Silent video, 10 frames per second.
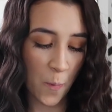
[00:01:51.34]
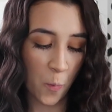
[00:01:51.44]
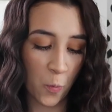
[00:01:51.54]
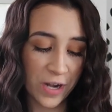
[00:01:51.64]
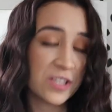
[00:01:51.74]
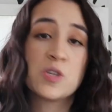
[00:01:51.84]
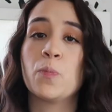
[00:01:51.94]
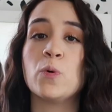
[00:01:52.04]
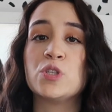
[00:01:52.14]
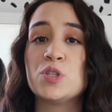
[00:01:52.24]
what it's
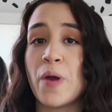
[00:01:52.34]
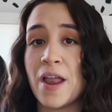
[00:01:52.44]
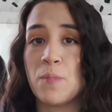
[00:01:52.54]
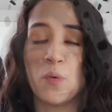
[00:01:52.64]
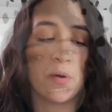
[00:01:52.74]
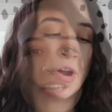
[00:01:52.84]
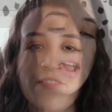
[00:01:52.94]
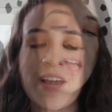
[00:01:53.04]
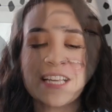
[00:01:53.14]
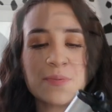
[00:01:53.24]
supposed to and more.
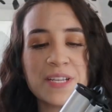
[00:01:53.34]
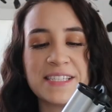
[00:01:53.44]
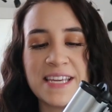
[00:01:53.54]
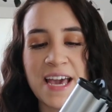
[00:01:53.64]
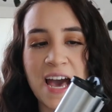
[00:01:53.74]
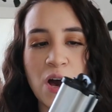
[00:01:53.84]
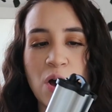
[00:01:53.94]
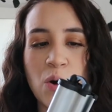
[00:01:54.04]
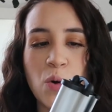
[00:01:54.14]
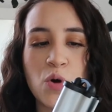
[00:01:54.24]
If you guys want to see
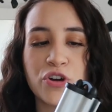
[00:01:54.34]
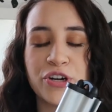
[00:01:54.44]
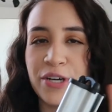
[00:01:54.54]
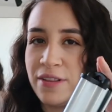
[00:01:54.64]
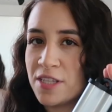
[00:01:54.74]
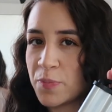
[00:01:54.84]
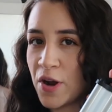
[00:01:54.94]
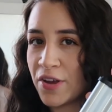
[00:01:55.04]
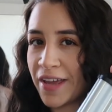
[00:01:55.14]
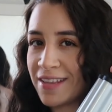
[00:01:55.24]
how good this
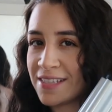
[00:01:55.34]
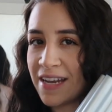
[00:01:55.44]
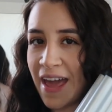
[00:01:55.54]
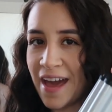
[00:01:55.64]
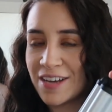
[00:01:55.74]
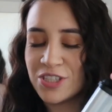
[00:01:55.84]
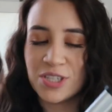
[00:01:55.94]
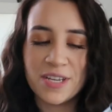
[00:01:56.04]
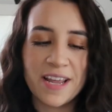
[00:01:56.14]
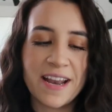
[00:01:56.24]
product is in
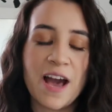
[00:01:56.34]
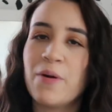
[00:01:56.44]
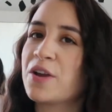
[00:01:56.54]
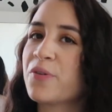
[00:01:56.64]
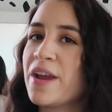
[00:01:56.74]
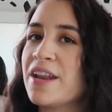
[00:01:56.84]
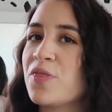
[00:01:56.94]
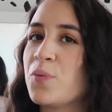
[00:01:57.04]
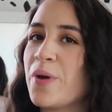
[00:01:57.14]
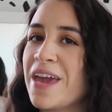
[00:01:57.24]
action and how I
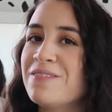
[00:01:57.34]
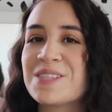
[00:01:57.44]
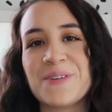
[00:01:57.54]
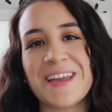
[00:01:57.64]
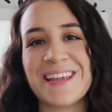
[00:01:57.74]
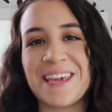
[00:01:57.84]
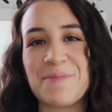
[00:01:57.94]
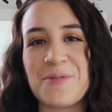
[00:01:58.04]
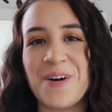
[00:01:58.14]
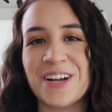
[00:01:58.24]
created the waves, go ahead and keep on